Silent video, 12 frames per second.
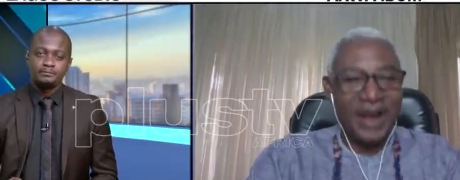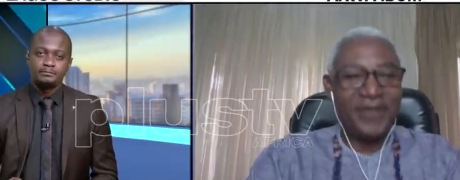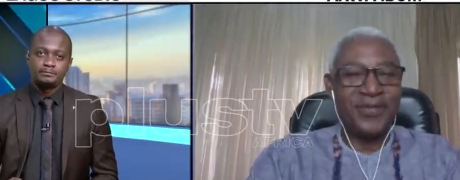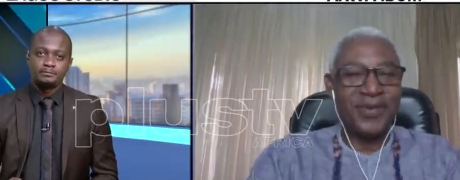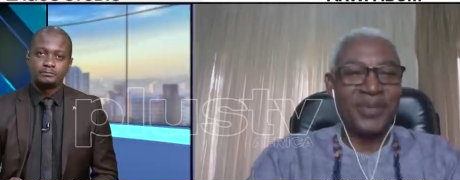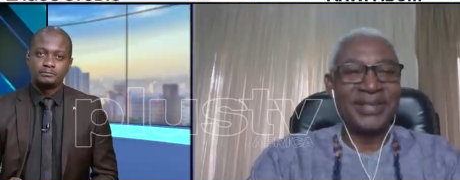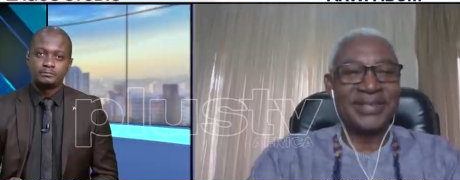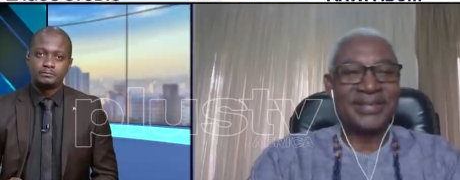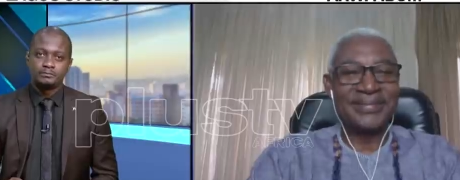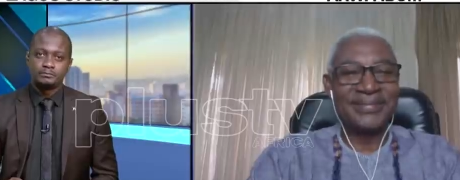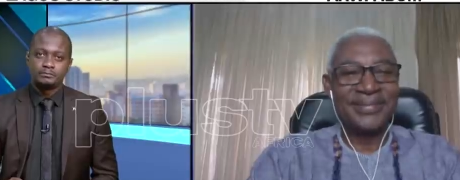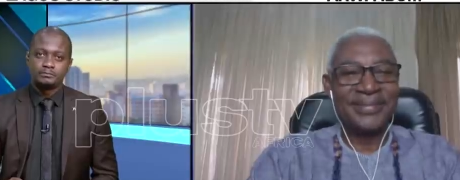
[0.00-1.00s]
Speaker 1: from it.
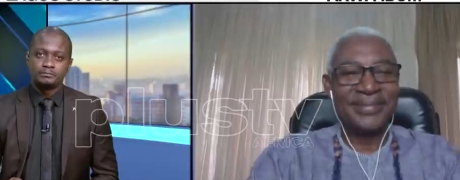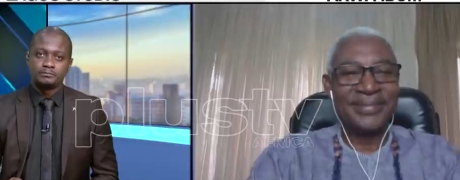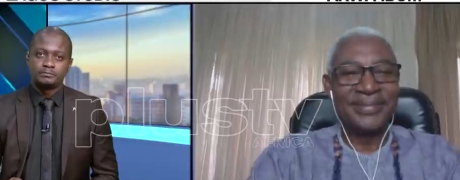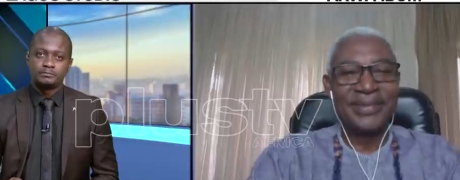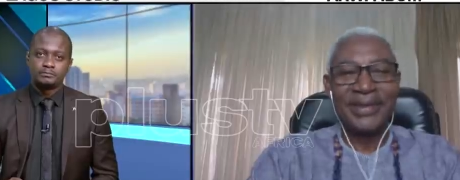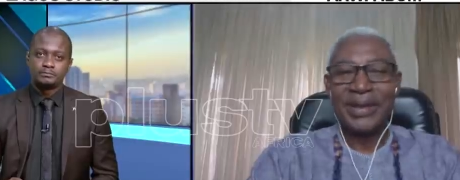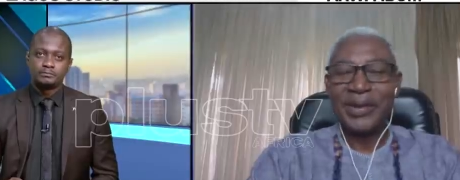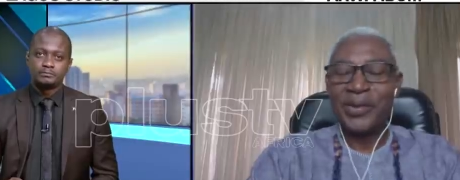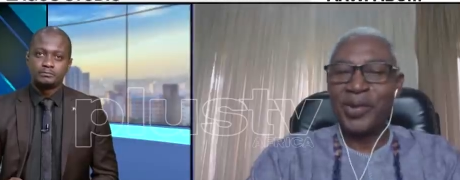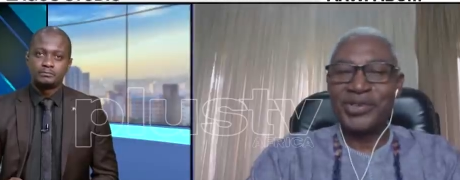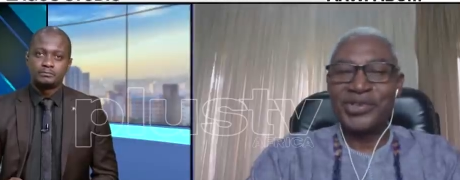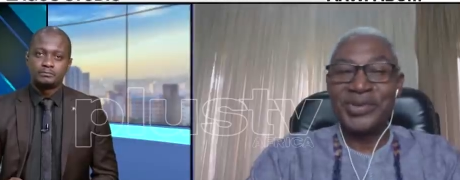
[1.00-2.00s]

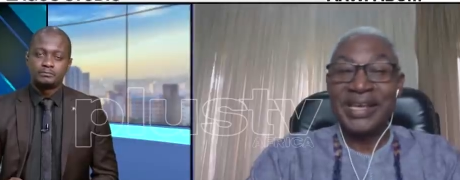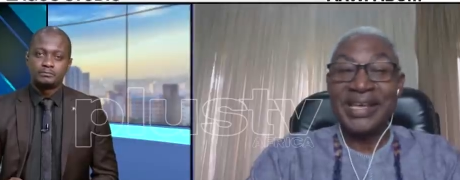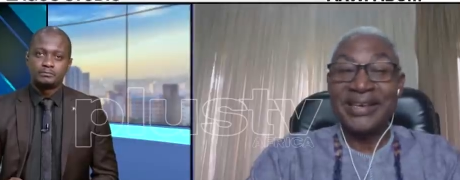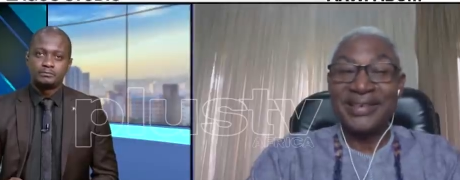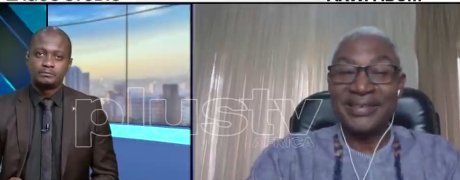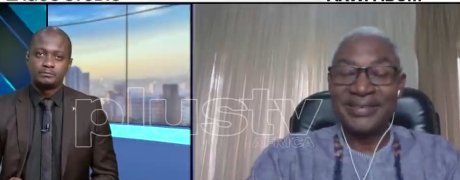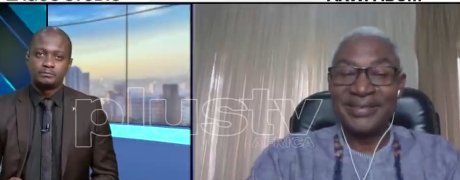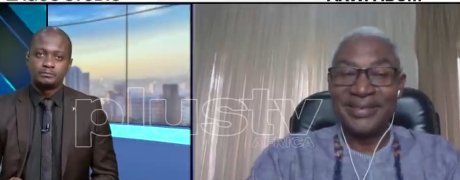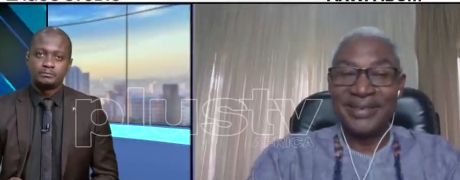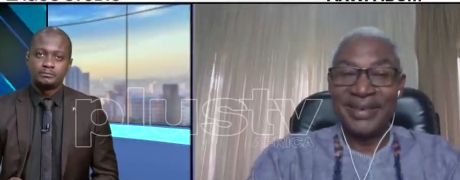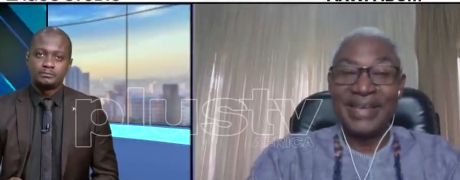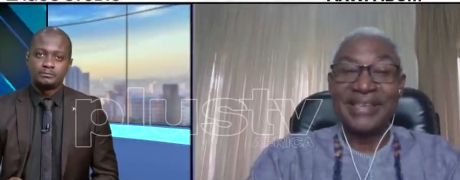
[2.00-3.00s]
What you need
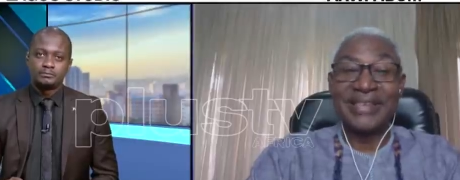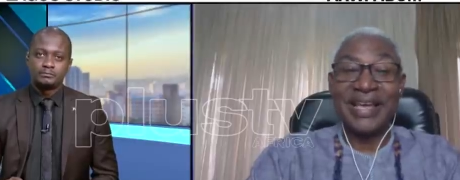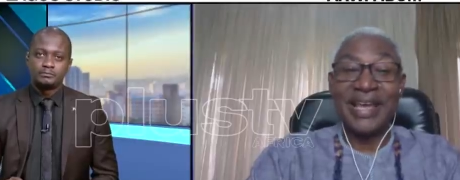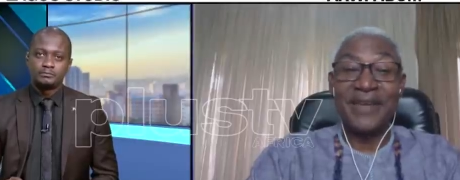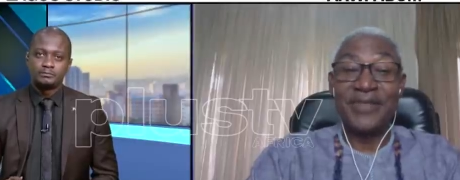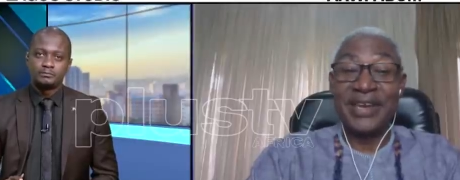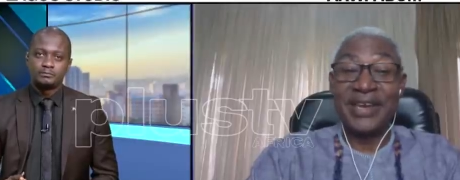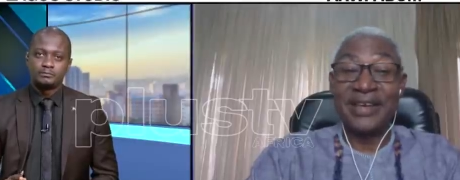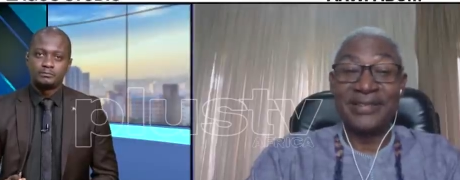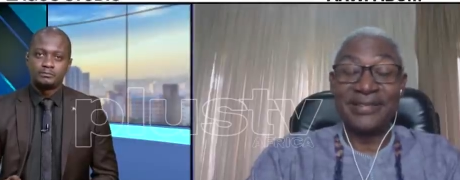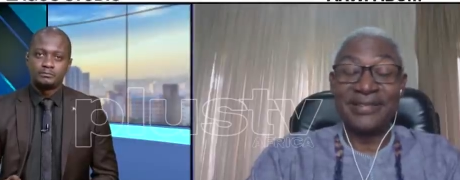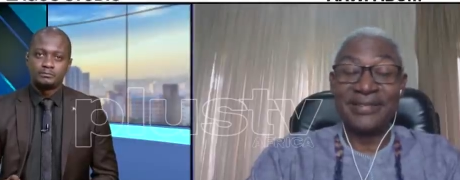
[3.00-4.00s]
is
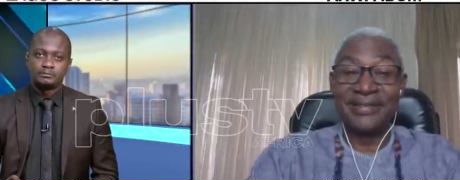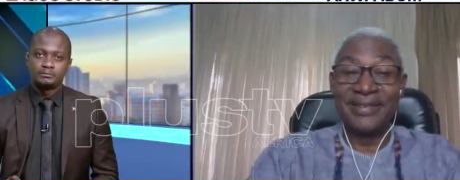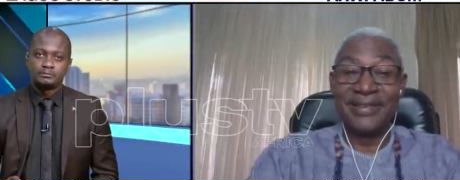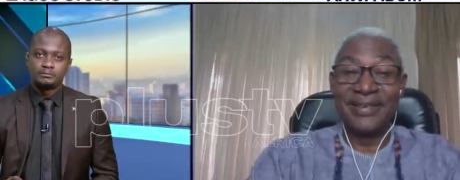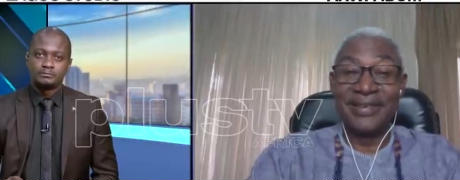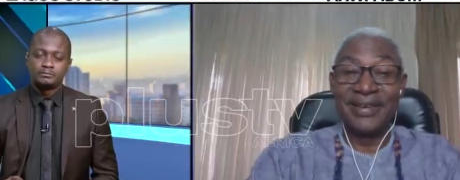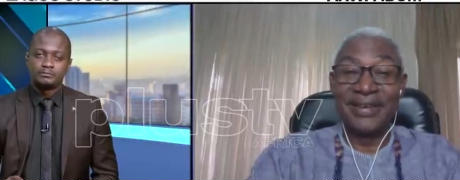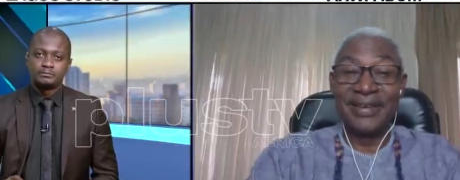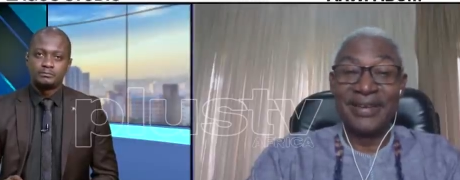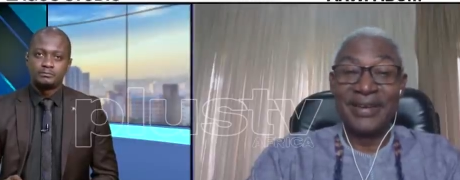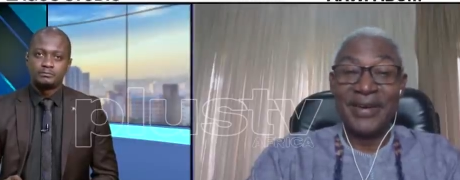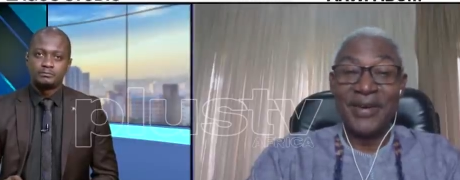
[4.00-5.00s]
evidence,
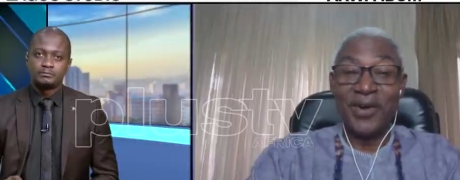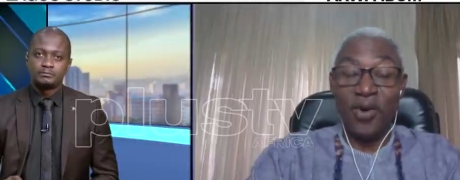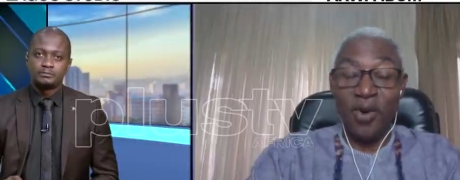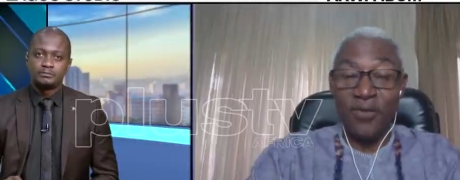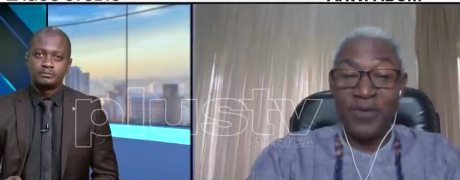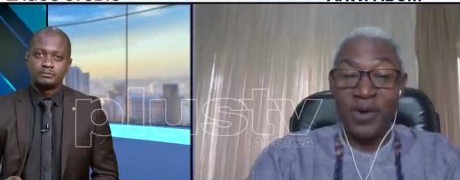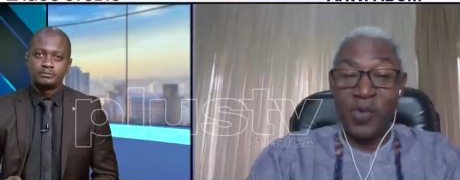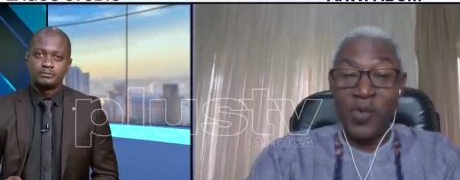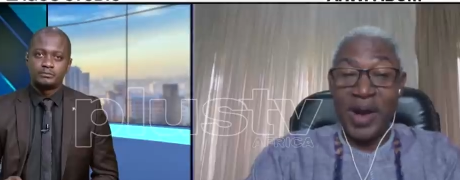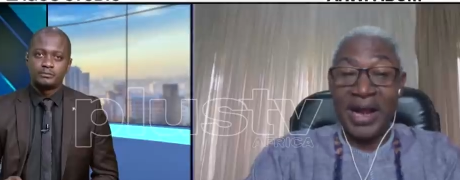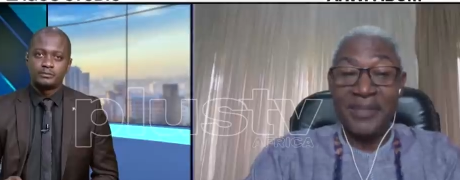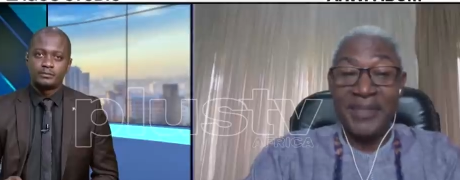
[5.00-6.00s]

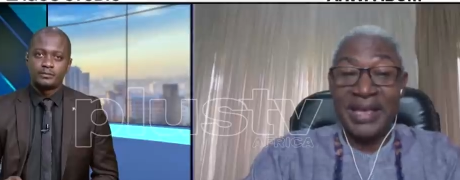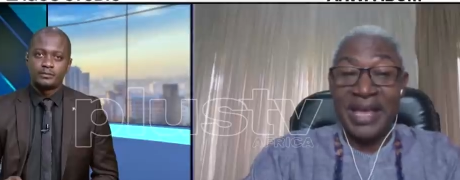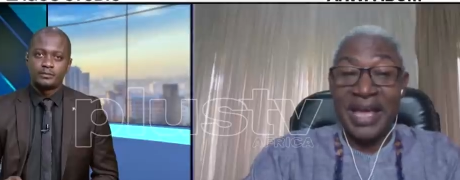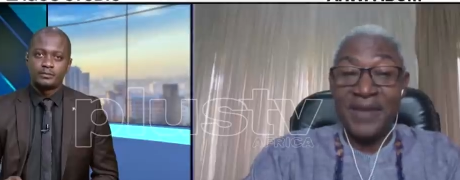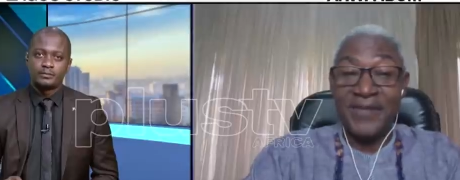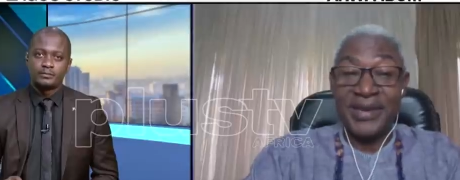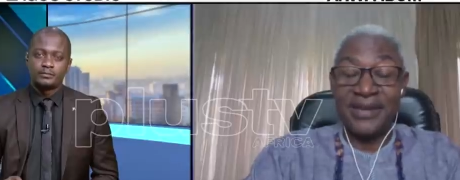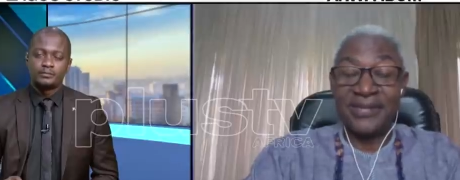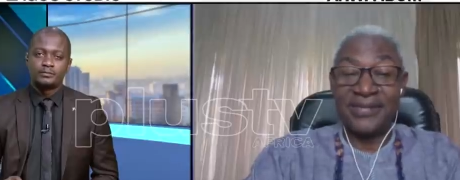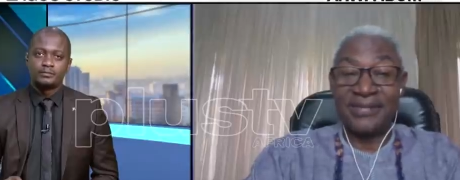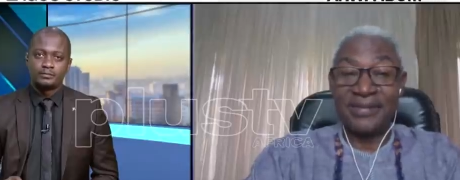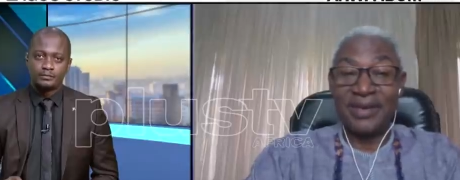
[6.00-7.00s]
overwhelming evidence.
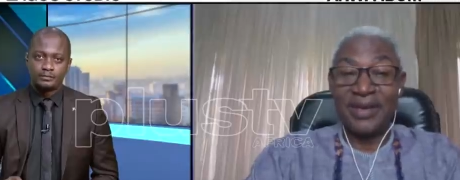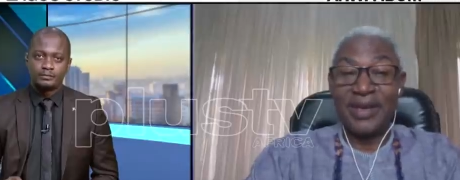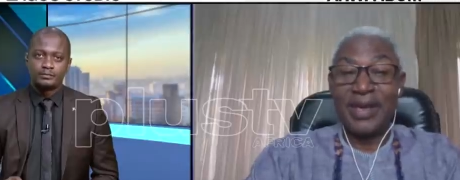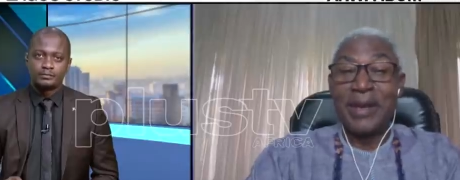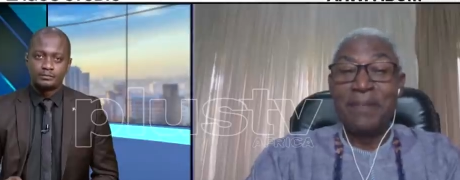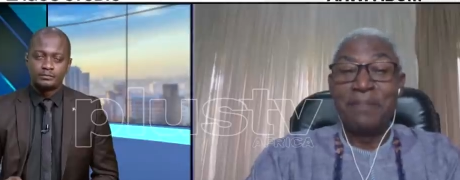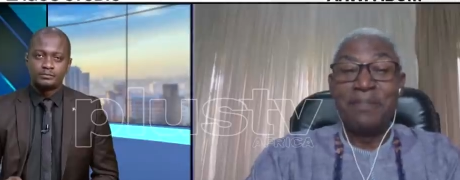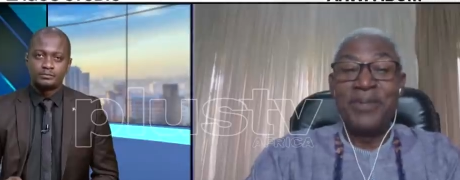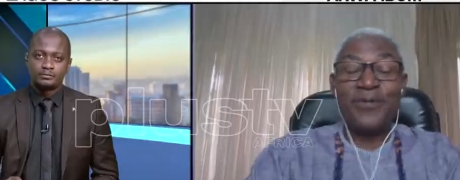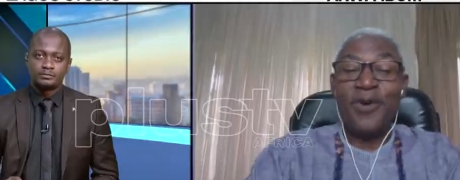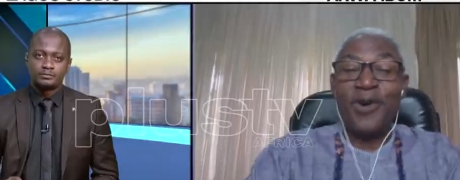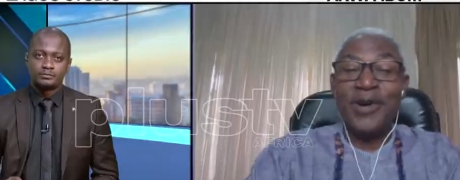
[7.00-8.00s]

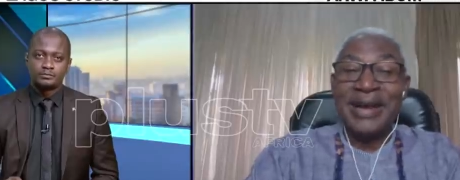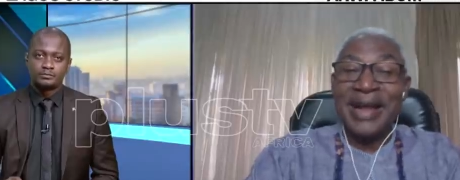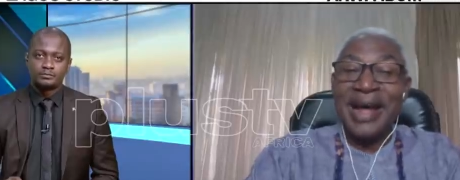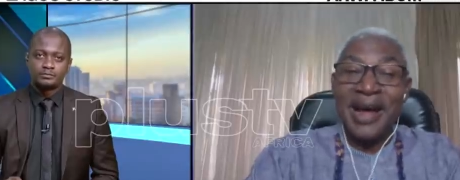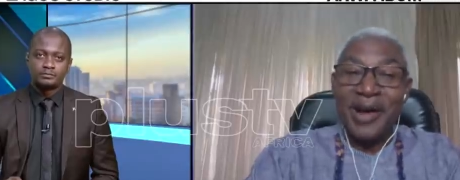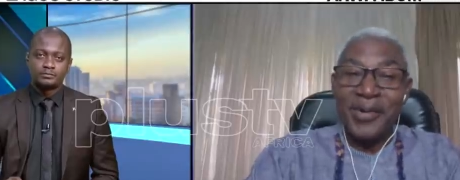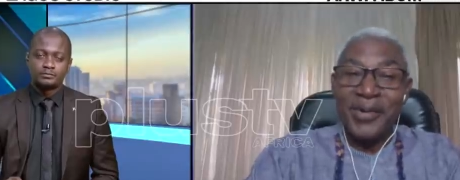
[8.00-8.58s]
Before now,